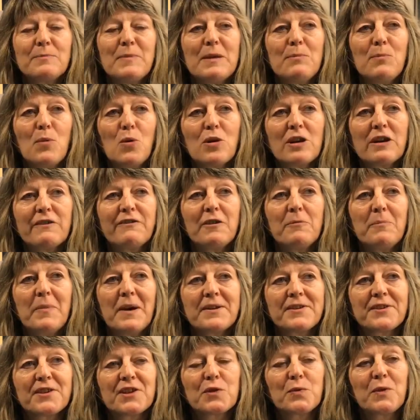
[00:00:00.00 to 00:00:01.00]
me more of a
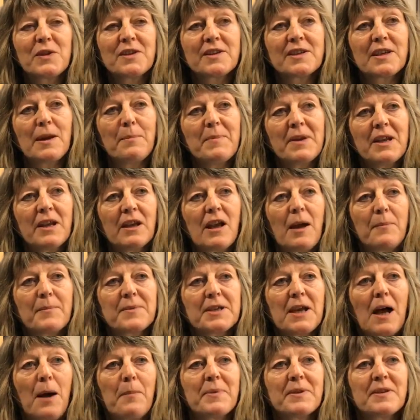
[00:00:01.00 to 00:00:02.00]
buzz is when somebody
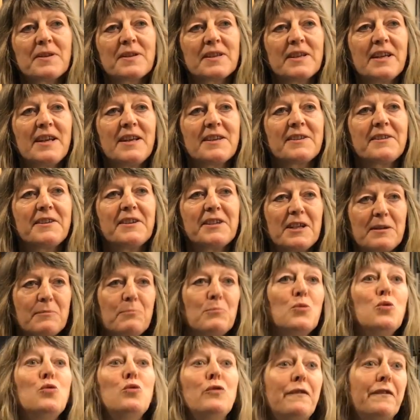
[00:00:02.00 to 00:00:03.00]
comes up and says that it
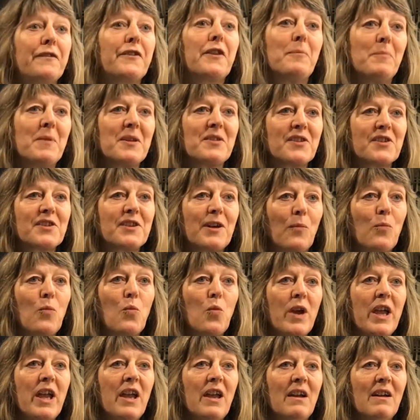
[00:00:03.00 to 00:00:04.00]
moved them in some
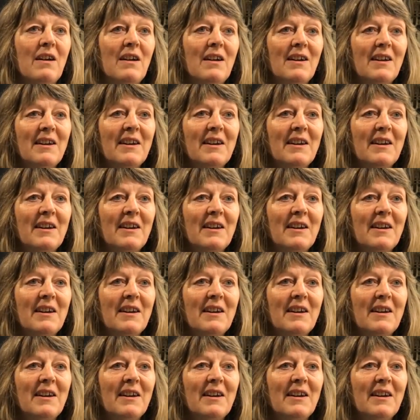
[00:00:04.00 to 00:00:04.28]
way,